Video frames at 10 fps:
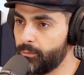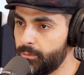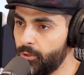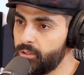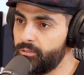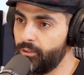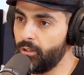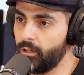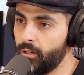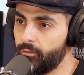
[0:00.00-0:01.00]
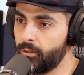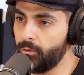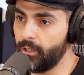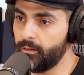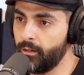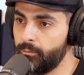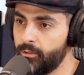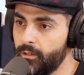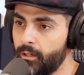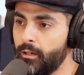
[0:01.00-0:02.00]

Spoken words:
I'm supposed to feel uncomfortable at times.